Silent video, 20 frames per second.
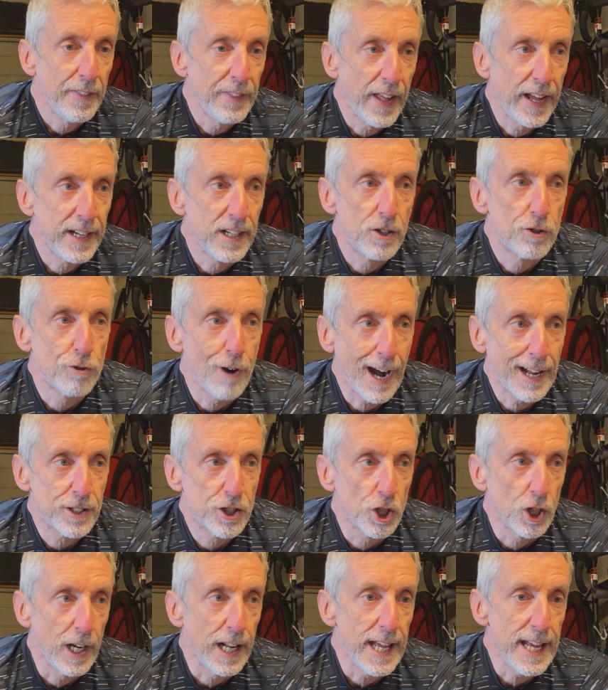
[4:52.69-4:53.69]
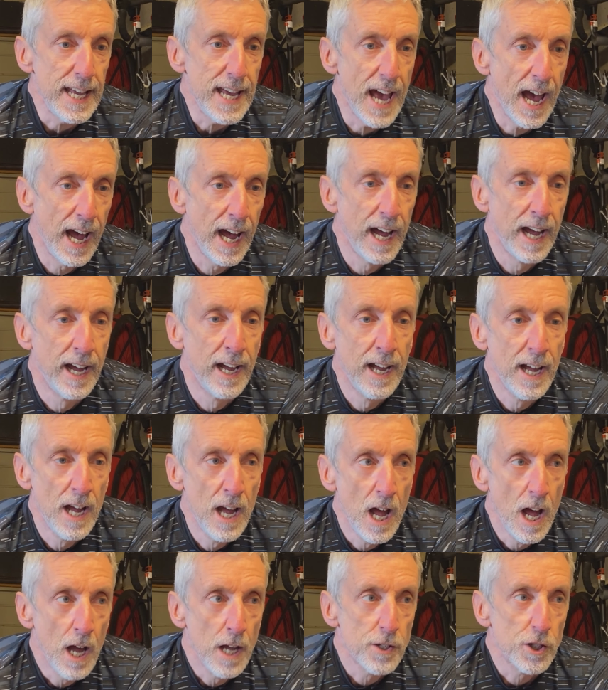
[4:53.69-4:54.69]
then gradually
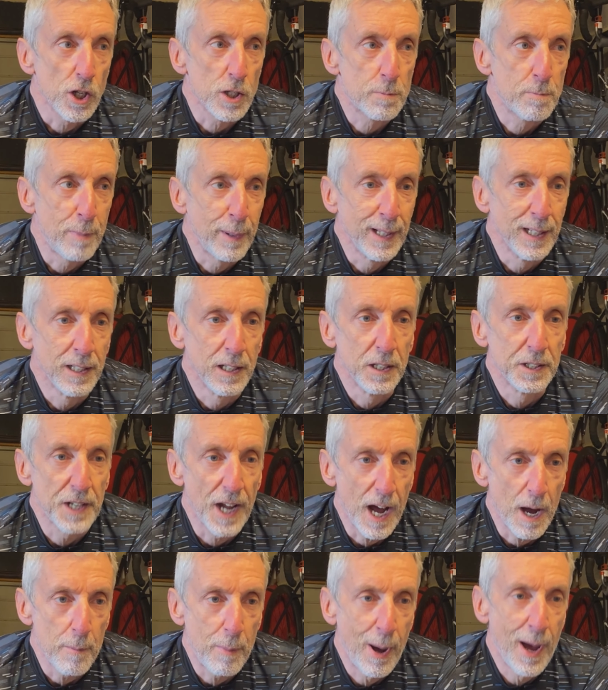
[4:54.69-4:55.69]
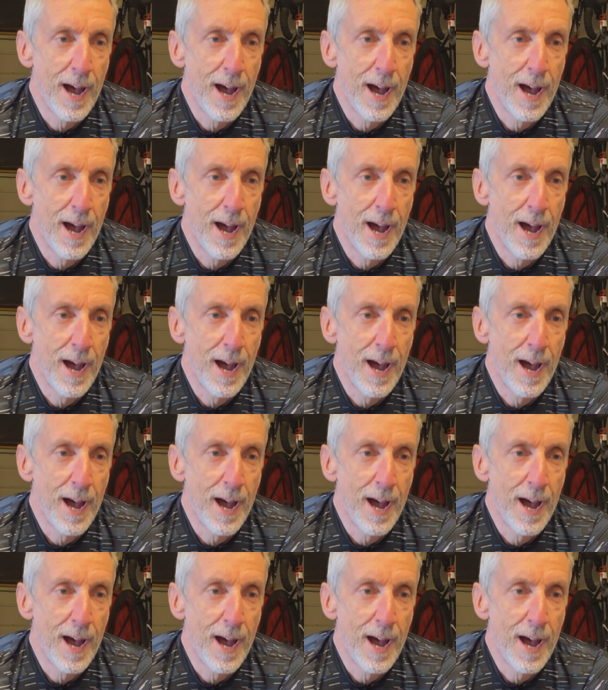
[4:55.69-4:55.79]
just build up